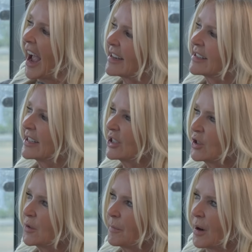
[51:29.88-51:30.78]
And did
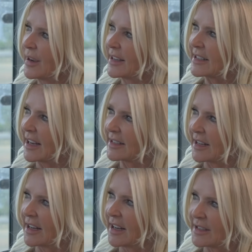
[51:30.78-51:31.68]
you buy it as
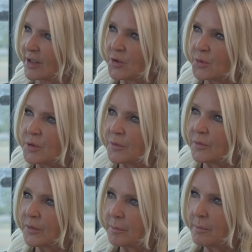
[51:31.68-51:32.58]
a sort
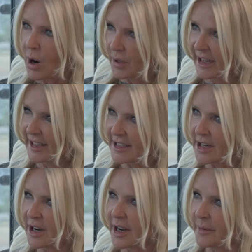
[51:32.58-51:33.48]
of marking
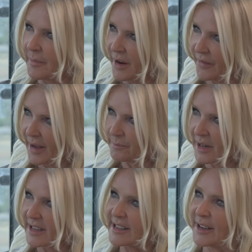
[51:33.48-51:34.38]
time? I've had
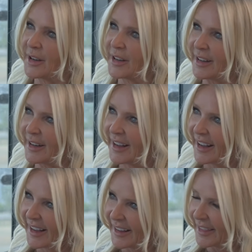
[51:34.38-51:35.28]
my son.
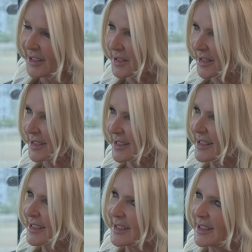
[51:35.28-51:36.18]
This
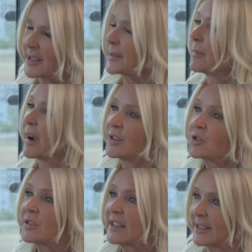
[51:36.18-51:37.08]
is my
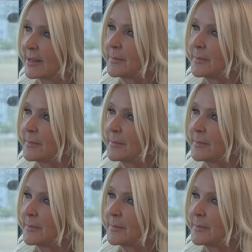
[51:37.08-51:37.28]
treat to